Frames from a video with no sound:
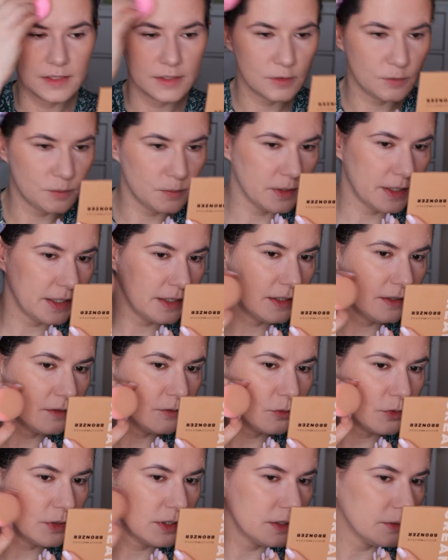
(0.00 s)
It's
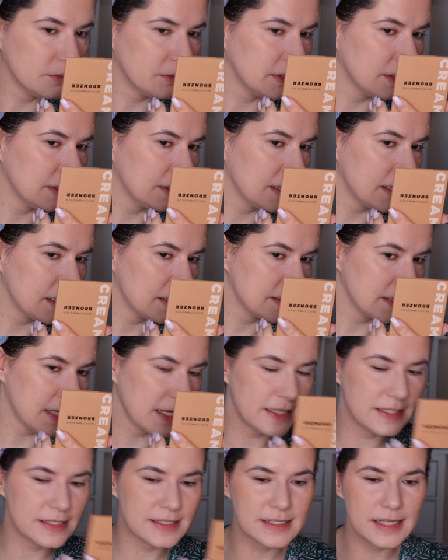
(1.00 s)
blending really, really nice.
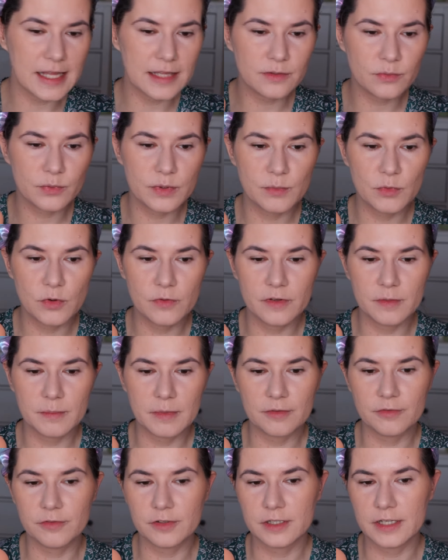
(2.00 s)
And it's not removing
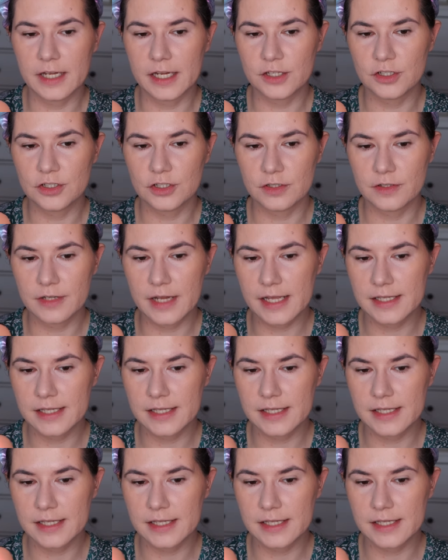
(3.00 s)
my foundation.